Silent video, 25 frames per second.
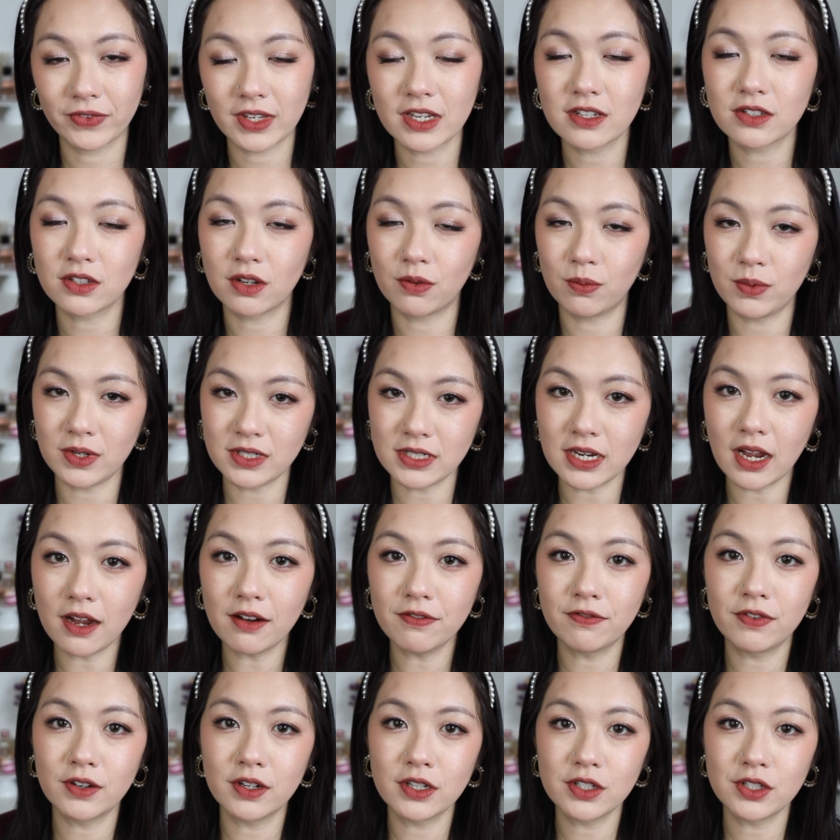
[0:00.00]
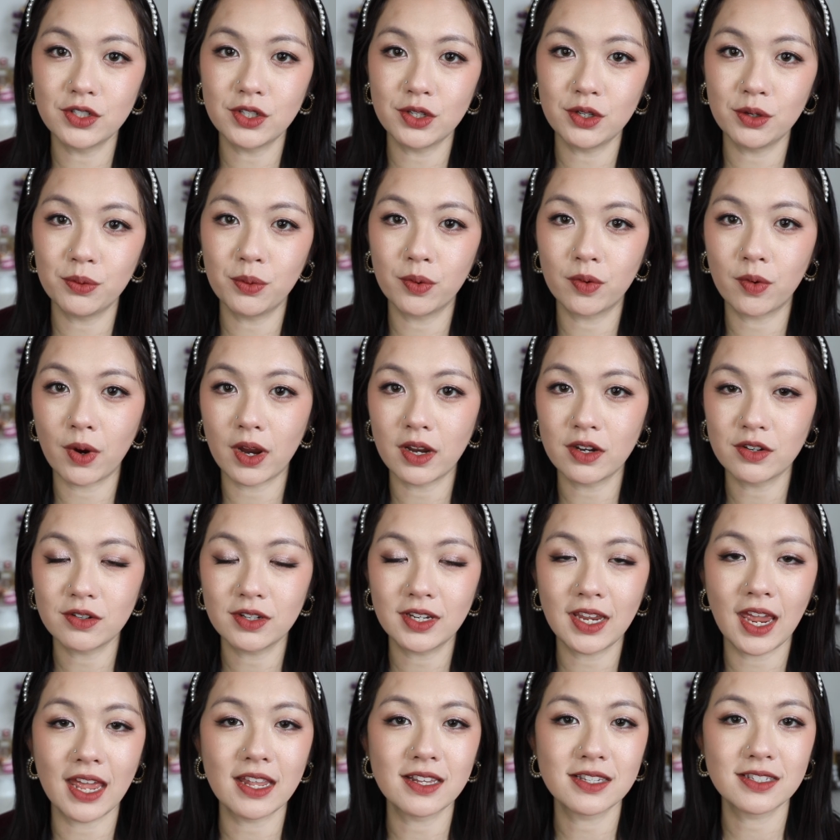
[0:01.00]
So without further ado, we're going to
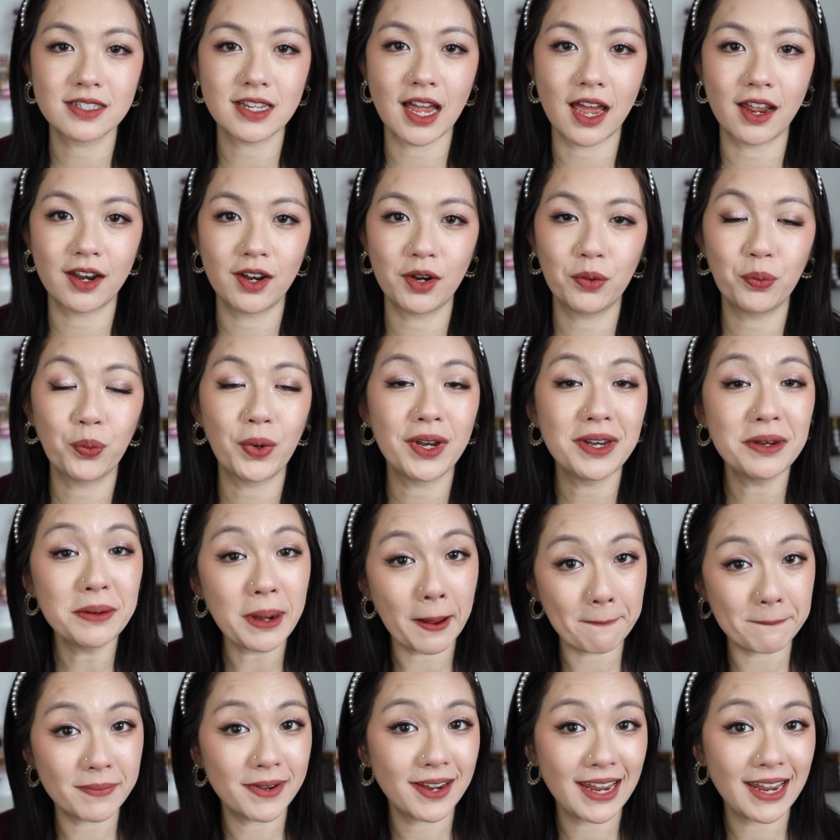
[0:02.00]
get started with number